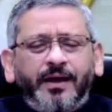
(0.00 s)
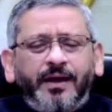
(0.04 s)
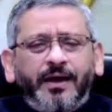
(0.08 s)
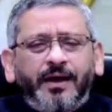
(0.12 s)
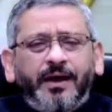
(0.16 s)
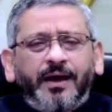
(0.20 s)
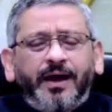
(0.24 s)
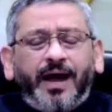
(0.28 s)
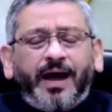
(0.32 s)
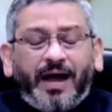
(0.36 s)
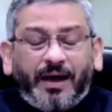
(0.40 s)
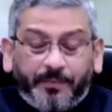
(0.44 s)

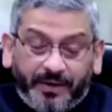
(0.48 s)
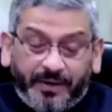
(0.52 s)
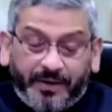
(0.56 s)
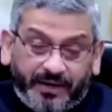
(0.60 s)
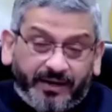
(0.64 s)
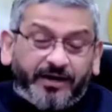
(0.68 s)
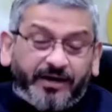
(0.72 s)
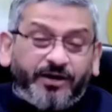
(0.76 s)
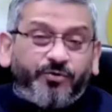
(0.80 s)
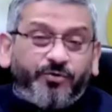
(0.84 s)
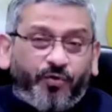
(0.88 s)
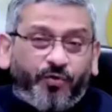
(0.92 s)
I'm
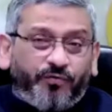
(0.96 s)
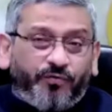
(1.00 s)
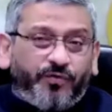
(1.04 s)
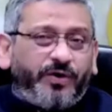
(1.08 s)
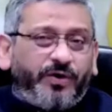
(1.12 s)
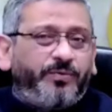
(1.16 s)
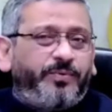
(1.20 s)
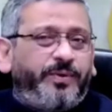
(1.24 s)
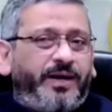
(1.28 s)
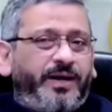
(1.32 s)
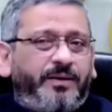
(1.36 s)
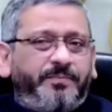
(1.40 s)
indeed
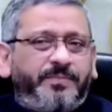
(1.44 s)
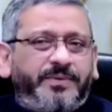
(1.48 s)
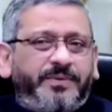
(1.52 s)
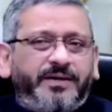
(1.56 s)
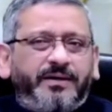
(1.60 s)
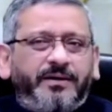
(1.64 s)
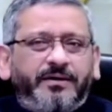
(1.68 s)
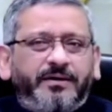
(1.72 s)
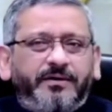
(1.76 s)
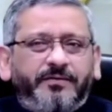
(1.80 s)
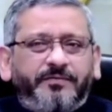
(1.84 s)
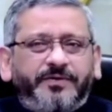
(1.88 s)
overwhelmed
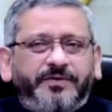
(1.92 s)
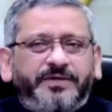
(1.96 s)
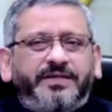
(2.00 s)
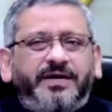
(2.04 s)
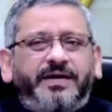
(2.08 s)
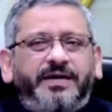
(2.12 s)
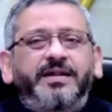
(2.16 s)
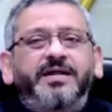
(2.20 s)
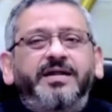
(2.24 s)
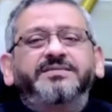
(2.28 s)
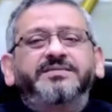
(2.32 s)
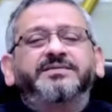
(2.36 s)
with the
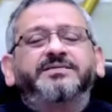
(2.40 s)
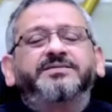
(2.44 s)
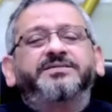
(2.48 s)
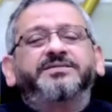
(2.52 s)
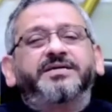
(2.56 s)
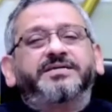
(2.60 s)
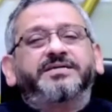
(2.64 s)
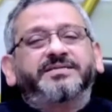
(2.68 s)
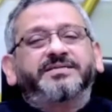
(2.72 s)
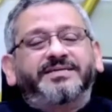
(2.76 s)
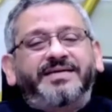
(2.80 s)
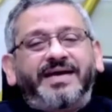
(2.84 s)

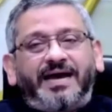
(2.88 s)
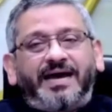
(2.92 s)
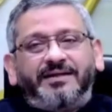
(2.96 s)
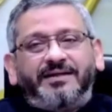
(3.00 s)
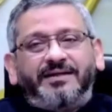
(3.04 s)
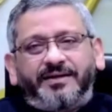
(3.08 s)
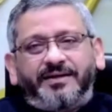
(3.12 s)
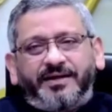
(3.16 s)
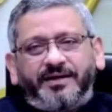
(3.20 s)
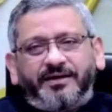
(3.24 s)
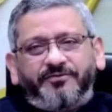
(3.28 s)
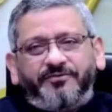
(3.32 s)
illustrious
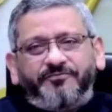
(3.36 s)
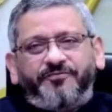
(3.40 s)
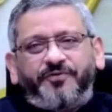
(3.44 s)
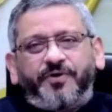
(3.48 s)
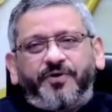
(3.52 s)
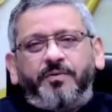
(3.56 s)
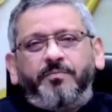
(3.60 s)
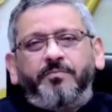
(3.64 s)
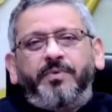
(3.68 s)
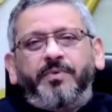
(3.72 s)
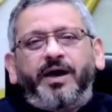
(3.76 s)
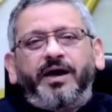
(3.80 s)
gathering
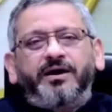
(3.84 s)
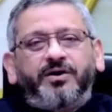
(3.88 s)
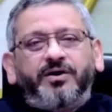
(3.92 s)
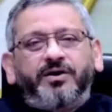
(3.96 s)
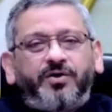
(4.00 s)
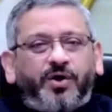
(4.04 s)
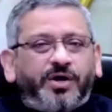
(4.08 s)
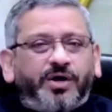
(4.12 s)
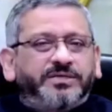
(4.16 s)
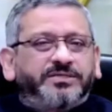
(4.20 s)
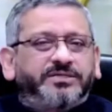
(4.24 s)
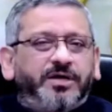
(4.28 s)
from
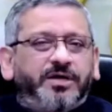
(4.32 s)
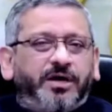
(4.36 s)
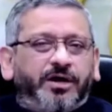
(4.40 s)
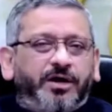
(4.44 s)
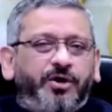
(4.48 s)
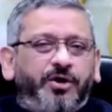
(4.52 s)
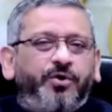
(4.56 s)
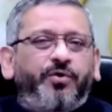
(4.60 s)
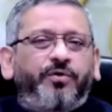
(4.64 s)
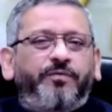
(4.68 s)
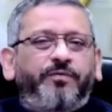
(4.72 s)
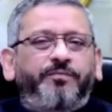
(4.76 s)
across the
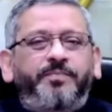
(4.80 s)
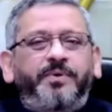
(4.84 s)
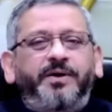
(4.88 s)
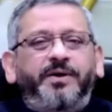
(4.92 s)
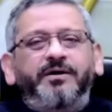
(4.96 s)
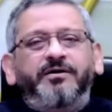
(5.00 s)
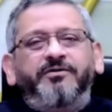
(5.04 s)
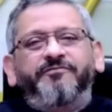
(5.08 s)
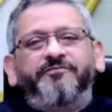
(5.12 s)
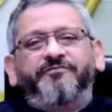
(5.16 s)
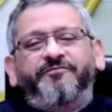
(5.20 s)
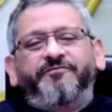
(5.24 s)
globe,
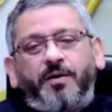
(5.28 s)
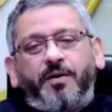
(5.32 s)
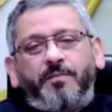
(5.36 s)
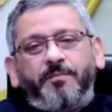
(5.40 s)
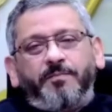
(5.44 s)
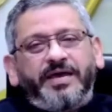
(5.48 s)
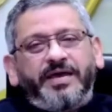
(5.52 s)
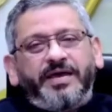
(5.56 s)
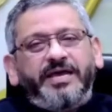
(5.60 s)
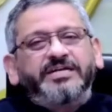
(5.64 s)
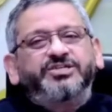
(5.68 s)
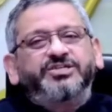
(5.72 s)
from
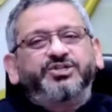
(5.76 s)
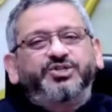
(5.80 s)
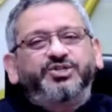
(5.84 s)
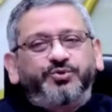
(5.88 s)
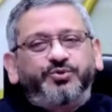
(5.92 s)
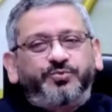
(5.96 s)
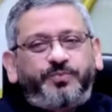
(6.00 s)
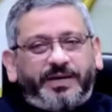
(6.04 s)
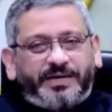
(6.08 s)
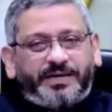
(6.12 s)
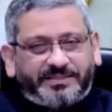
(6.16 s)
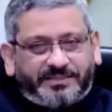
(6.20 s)
east to
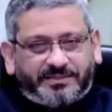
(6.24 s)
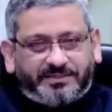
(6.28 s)
west.